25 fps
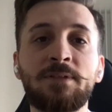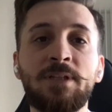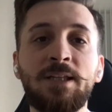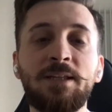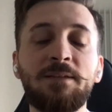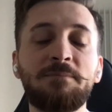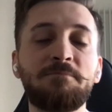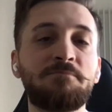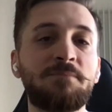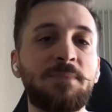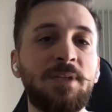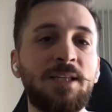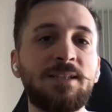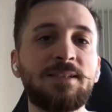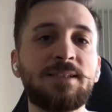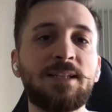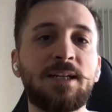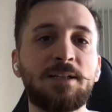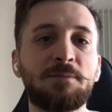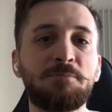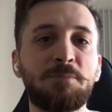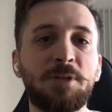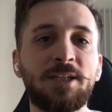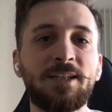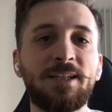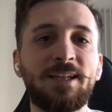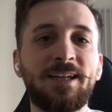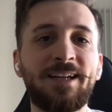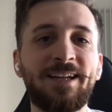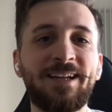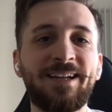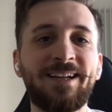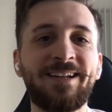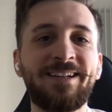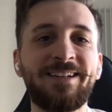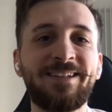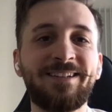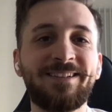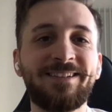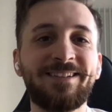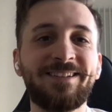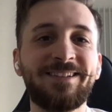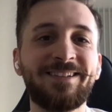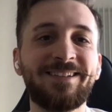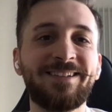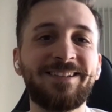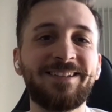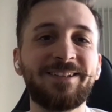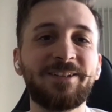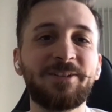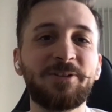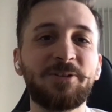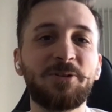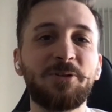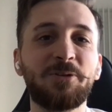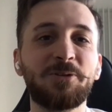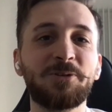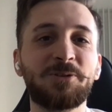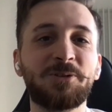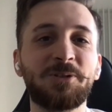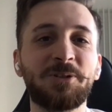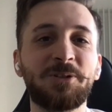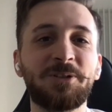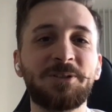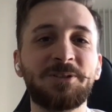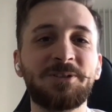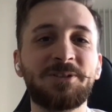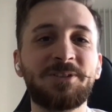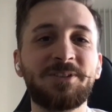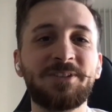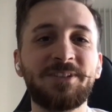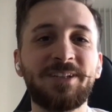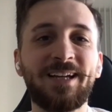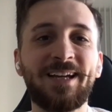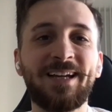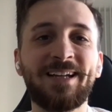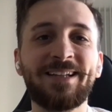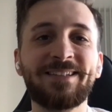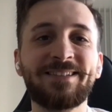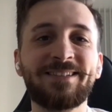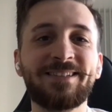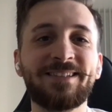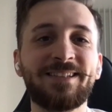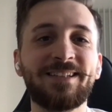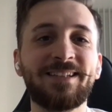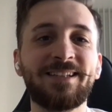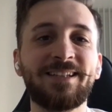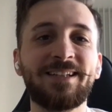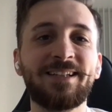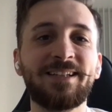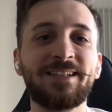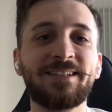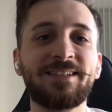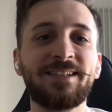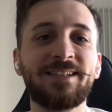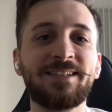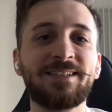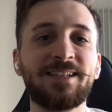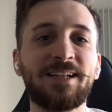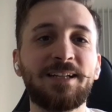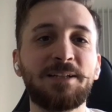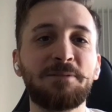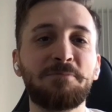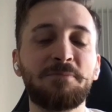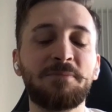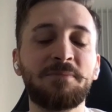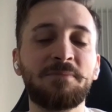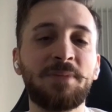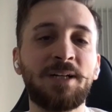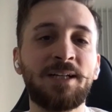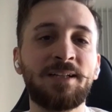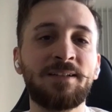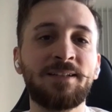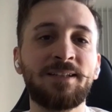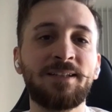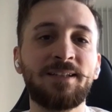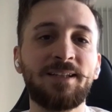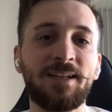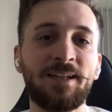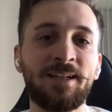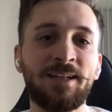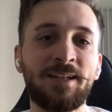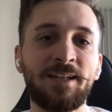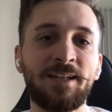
these are my concerns, and these are my